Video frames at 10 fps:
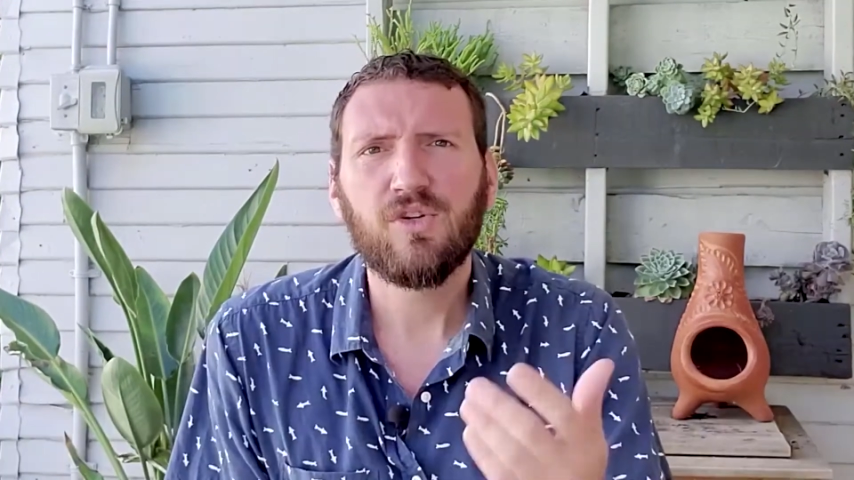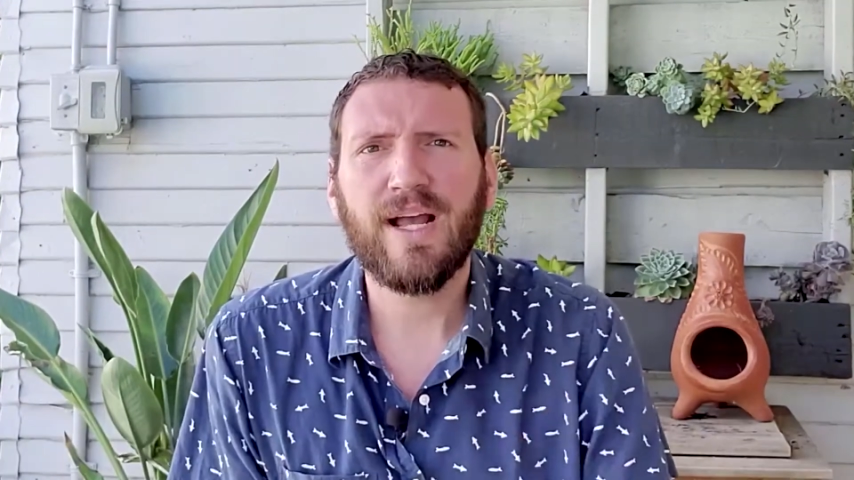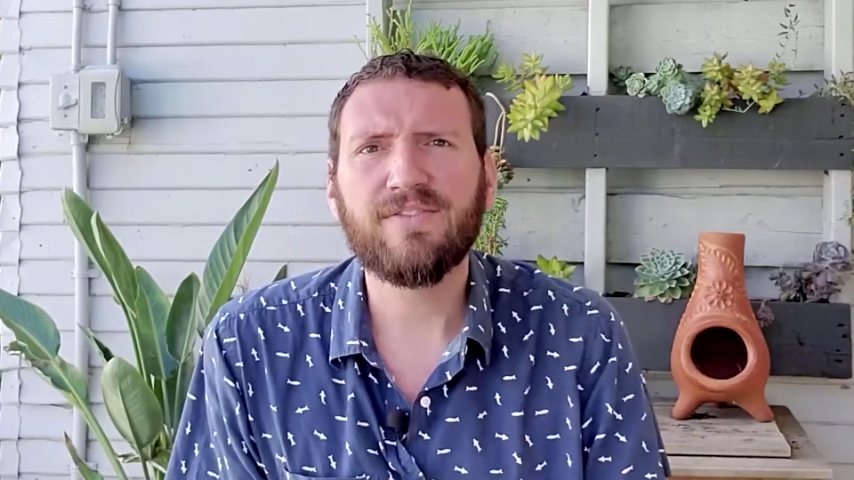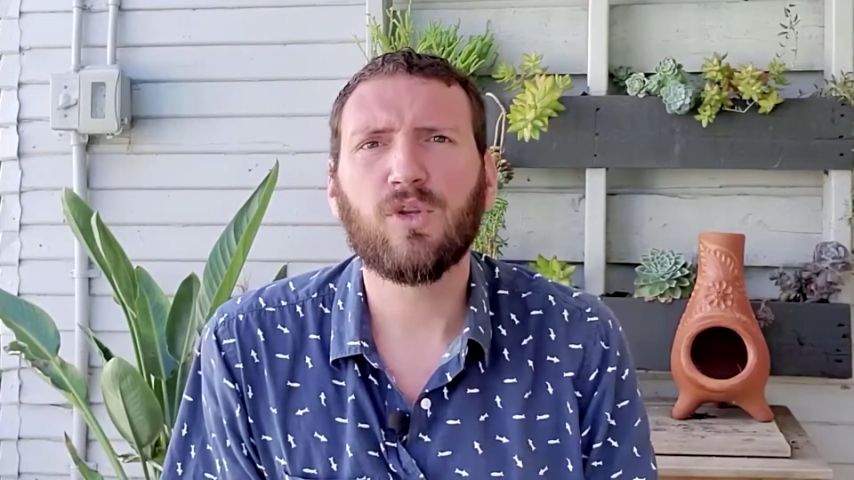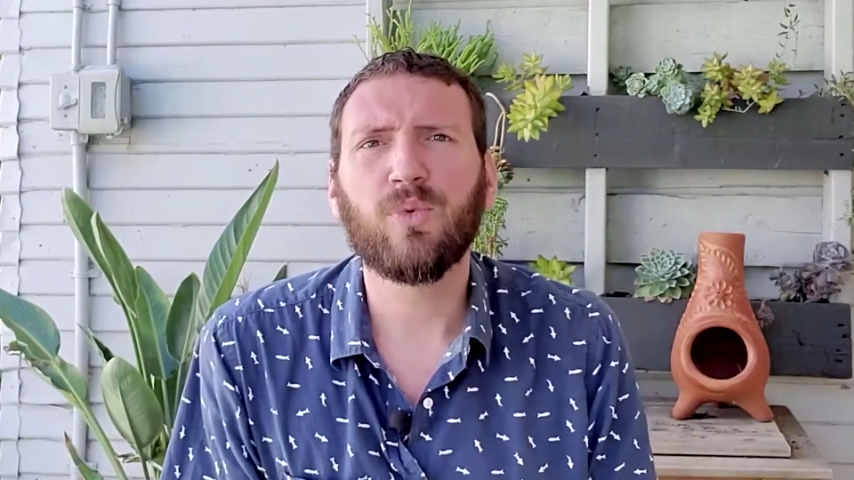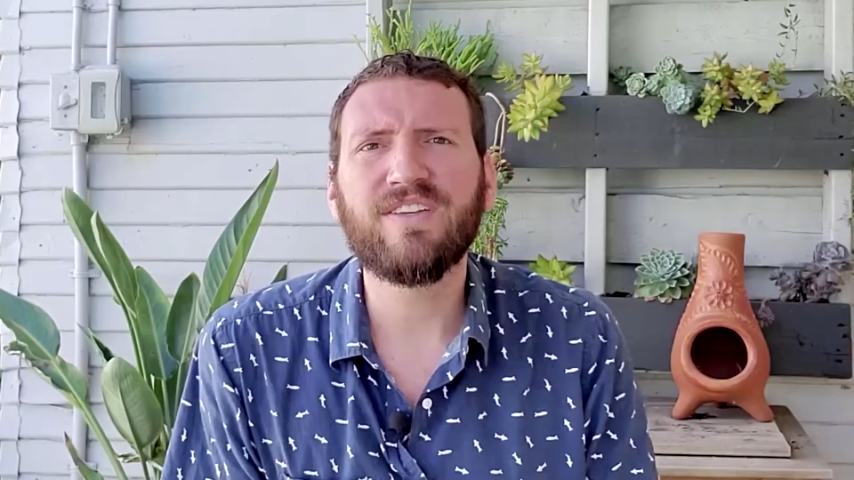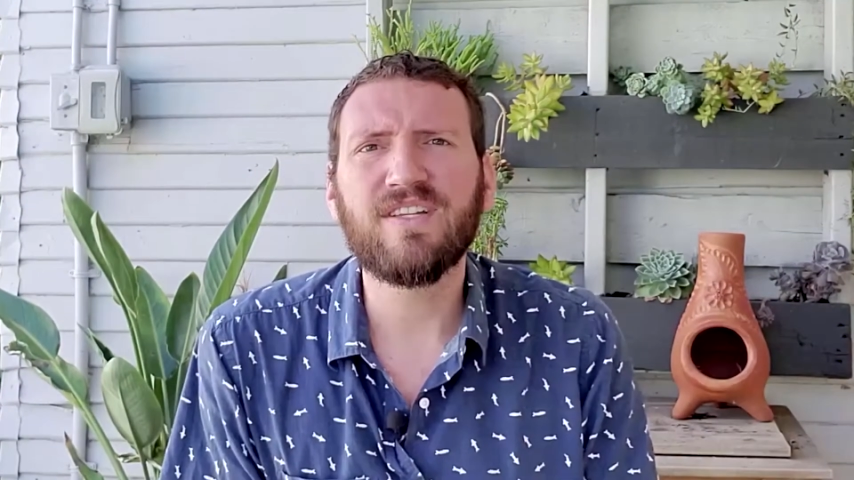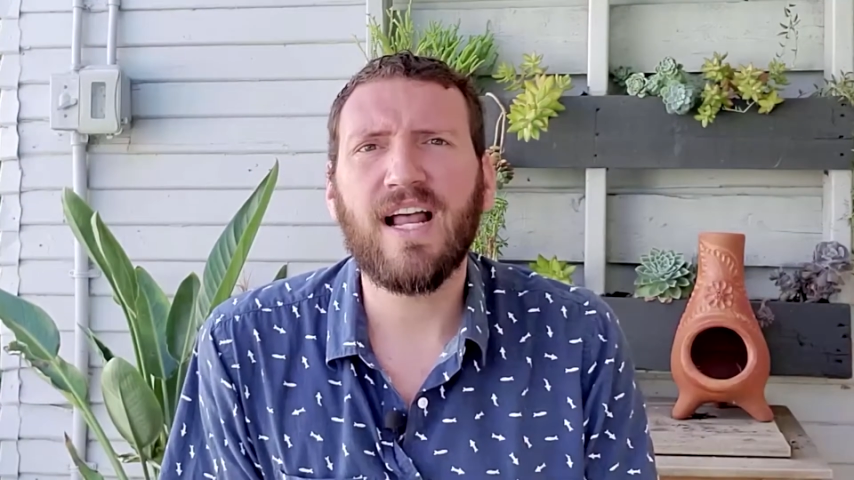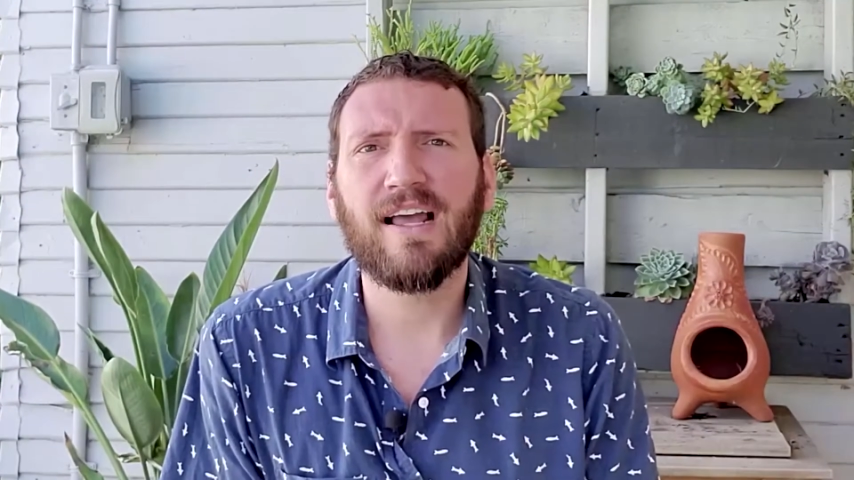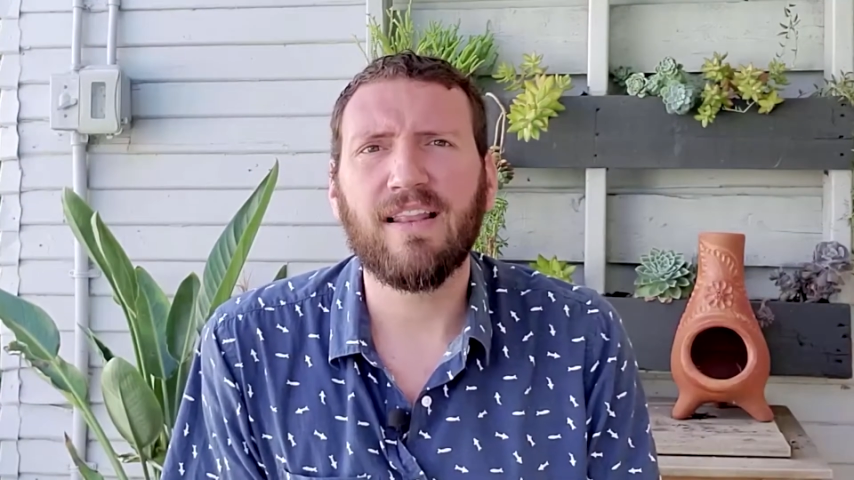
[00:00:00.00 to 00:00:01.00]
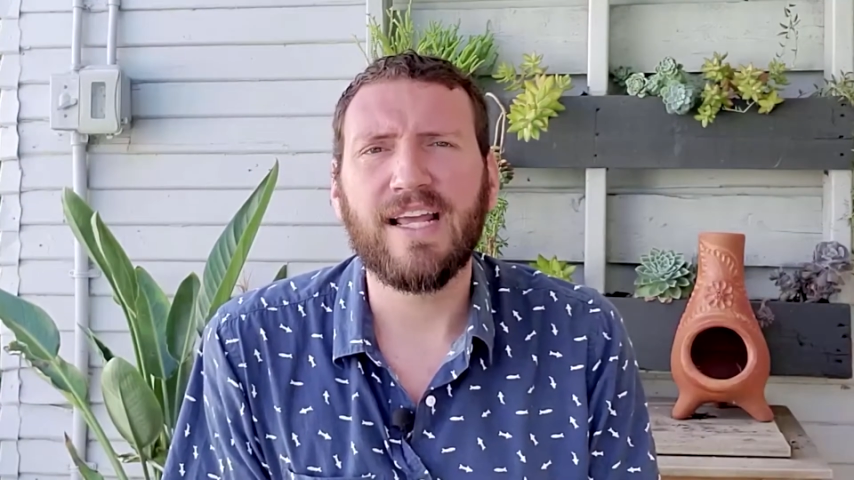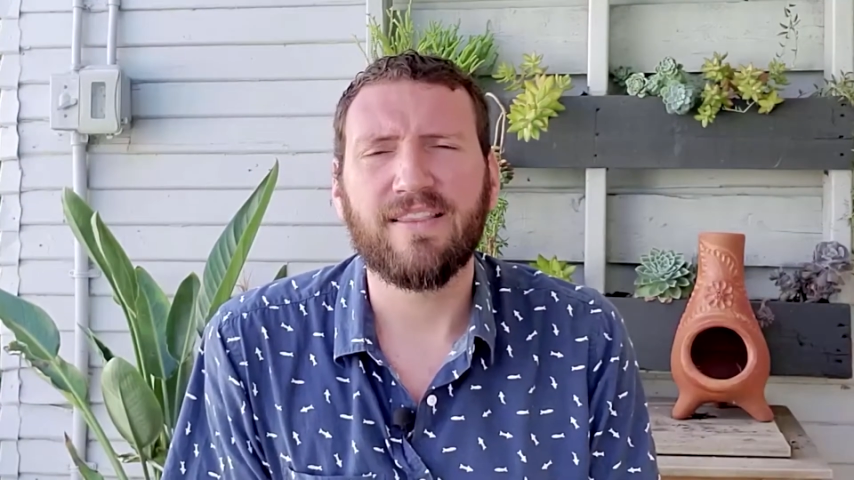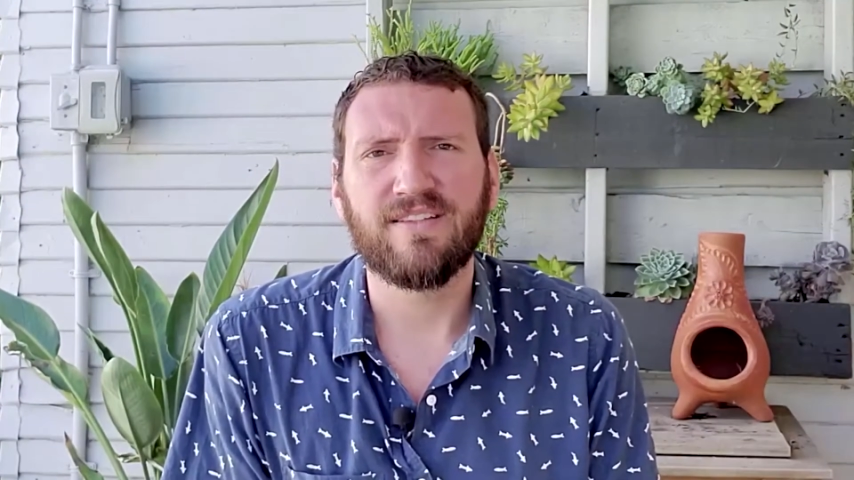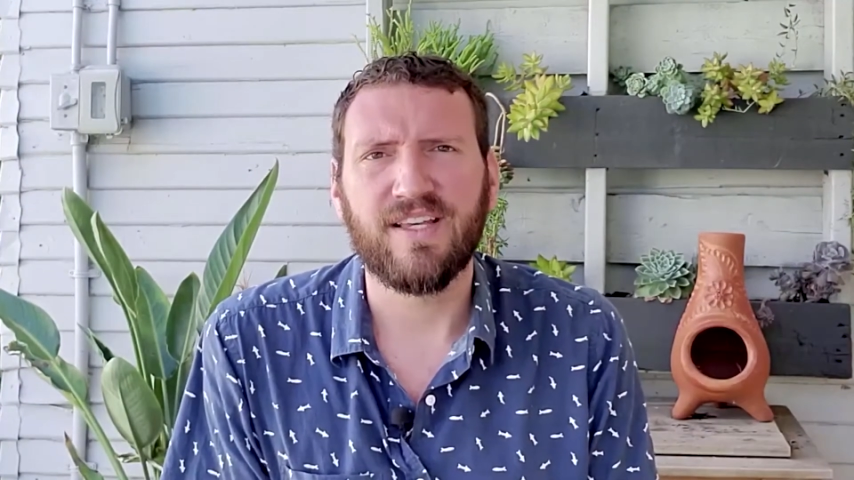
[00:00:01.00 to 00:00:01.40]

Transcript: guys, the reason I like this